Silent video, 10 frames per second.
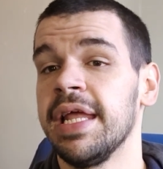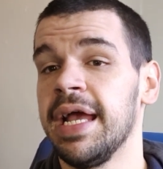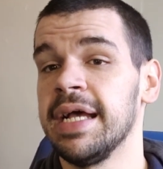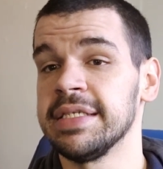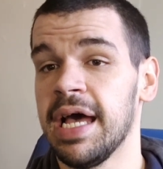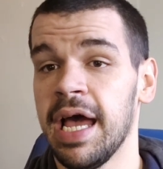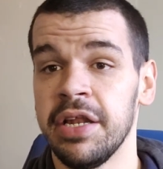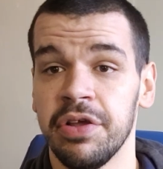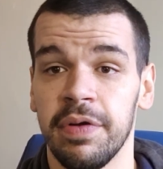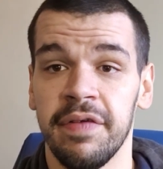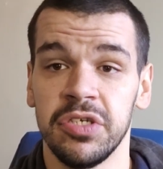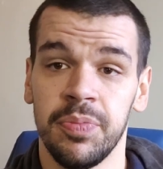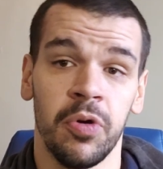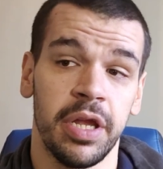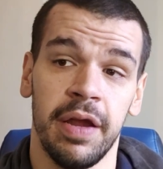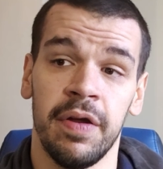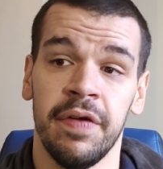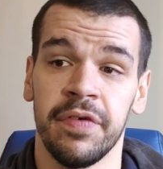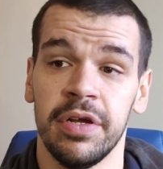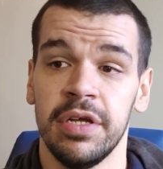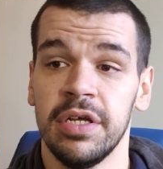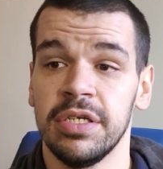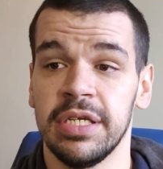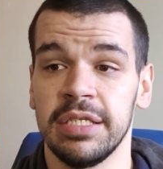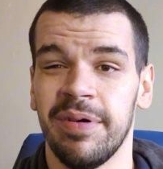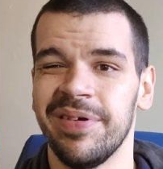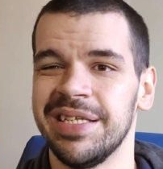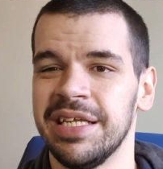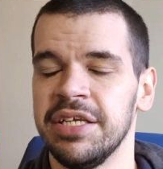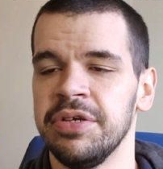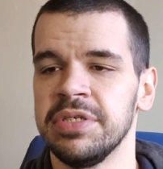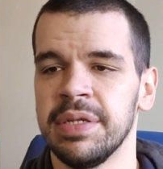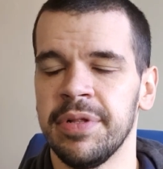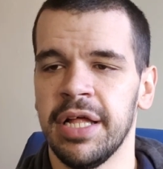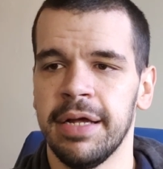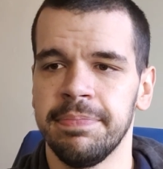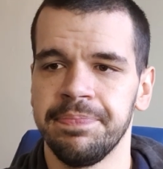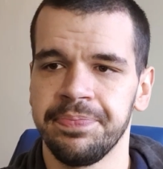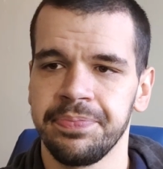and it has a high degree of support carryover. So that's why we tend to use them a lot.